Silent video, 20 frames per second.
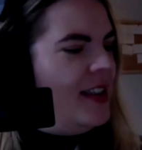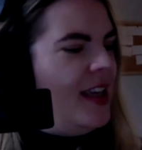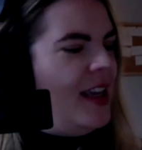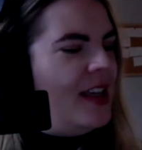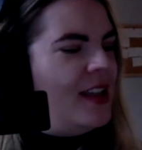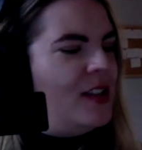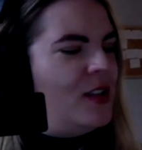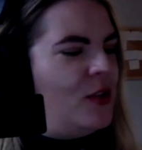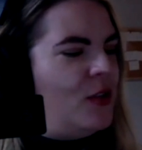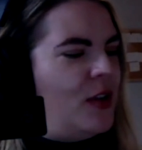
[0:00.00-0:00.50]

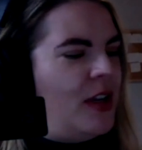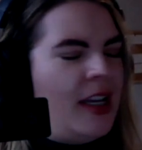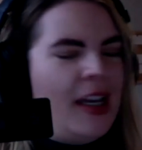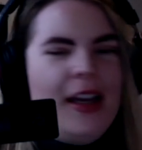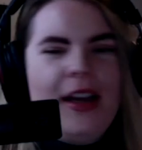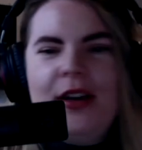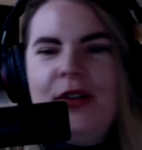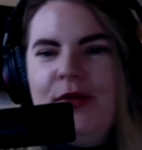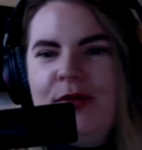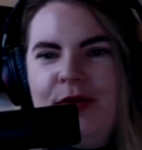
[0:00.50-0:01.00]
Yeah, so I
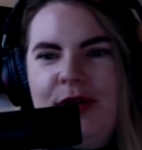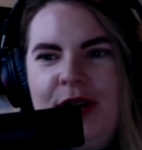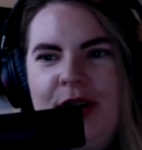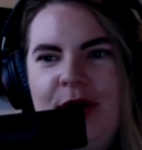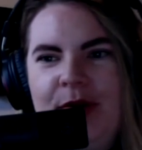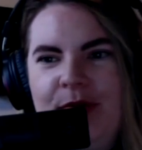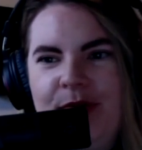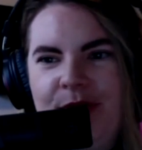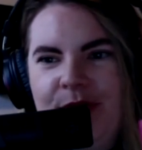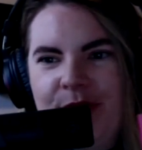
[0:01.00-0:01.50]
have
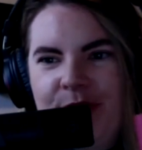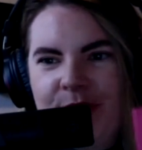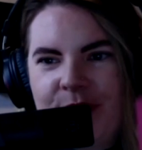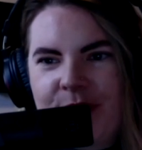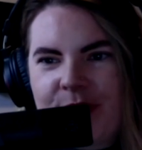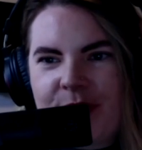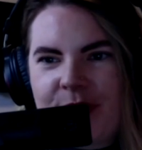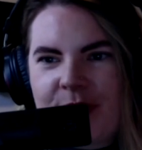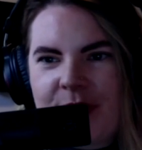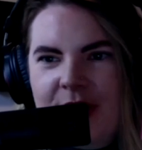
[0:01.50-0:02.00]

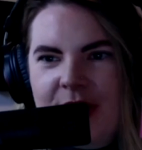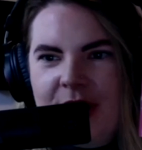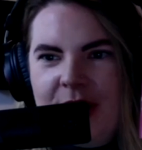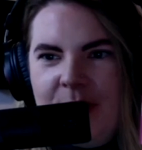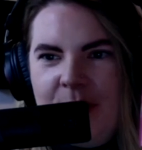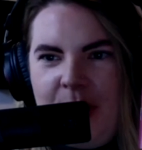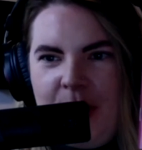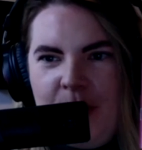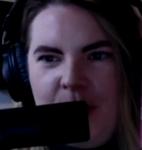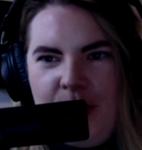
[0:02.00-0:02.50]

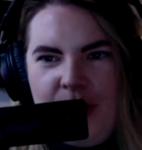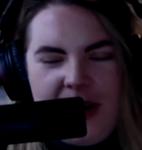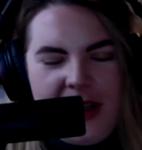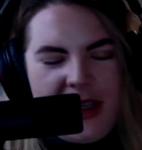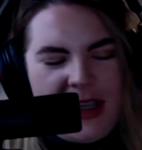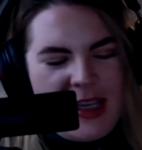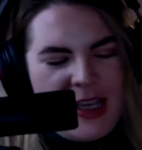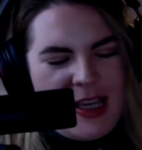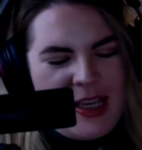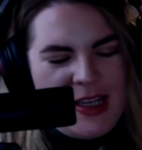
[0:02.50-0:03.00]
my
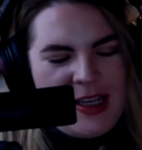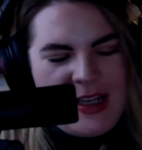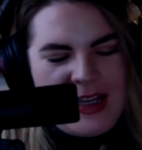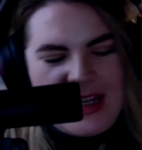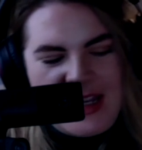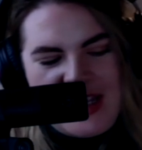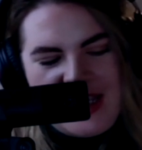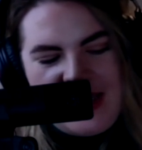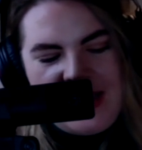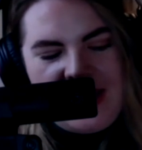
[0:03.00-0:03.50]
book and
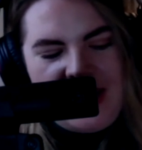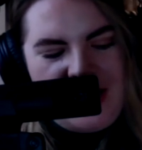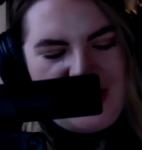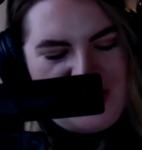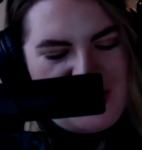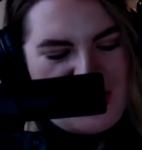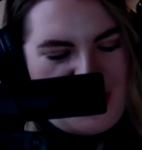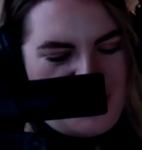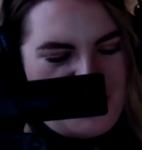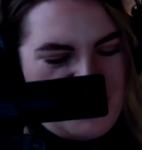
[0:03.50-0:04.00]
it is
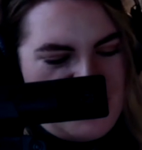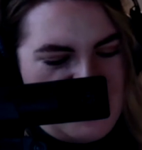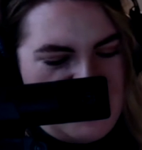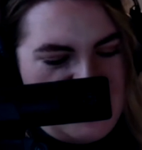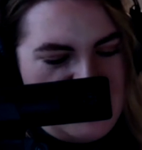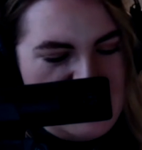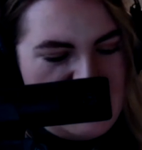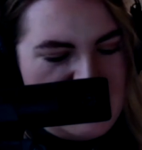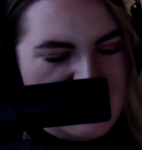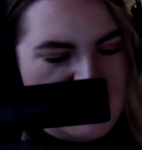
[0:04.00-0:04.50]
in
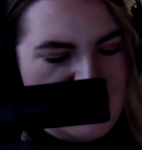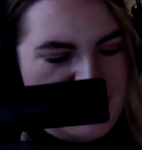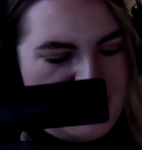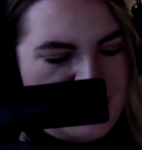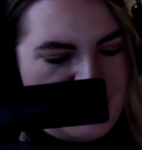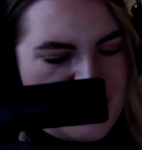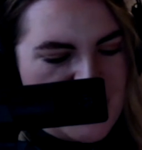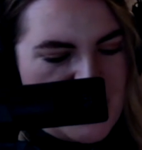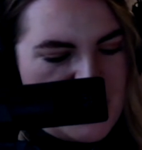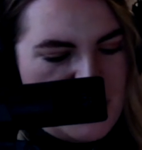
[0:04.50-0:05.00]
Japanese
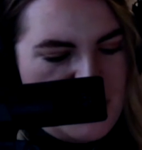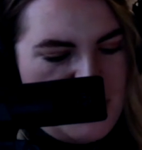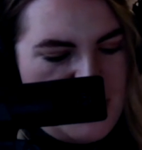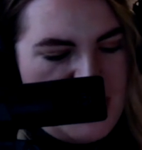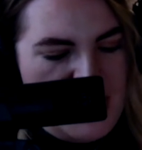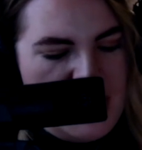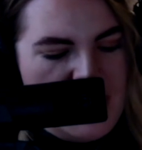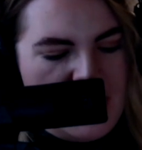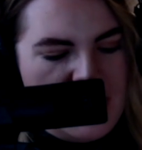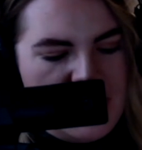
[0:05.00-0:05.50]

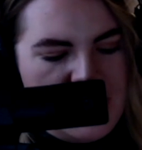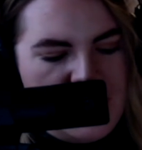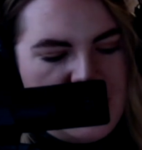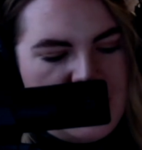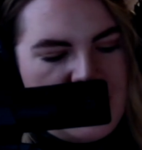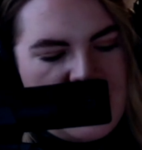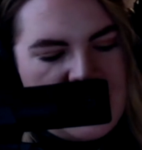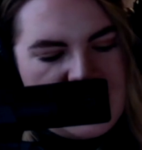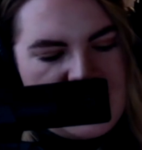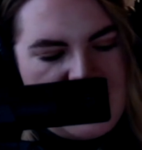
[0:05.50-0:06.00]
but it
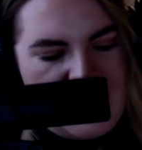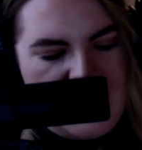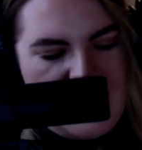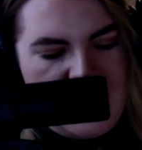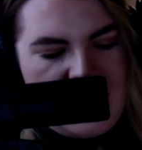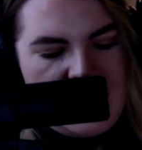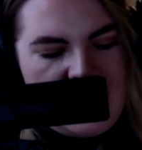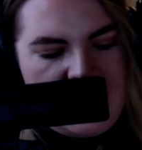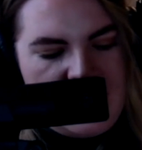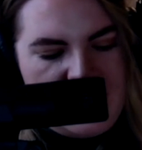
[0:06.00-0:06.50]
also has wow. the
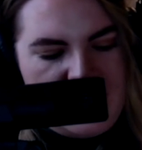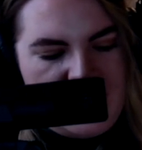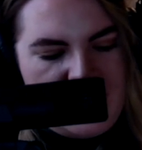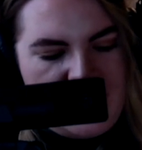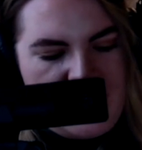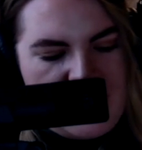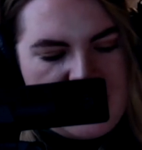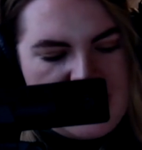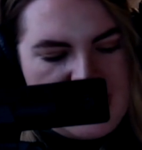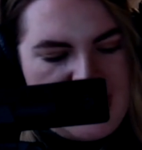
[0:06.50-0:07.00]
English
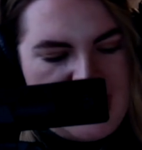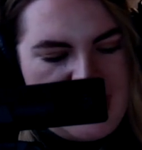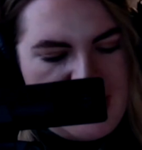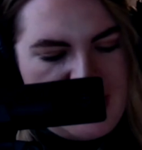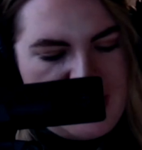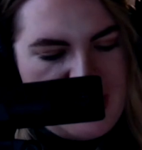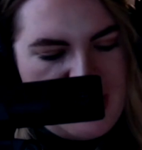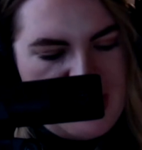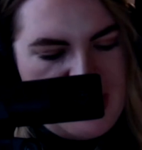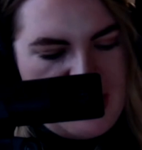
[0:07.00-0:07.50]

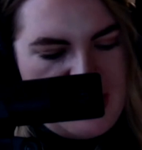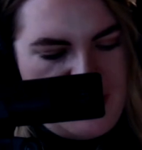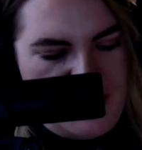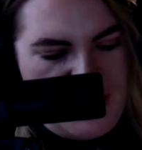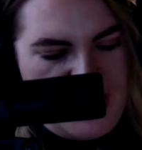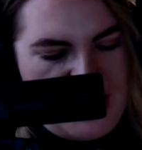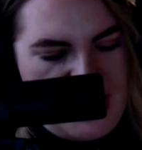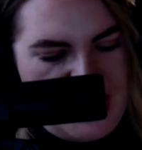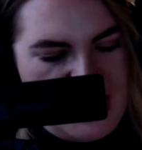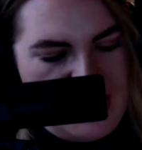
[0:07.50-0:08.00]
translation in the
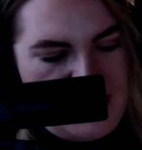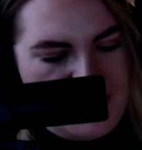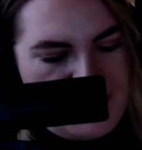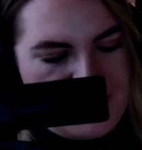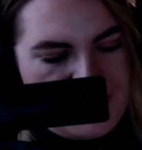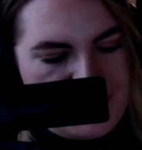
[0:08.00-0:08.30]
beginning.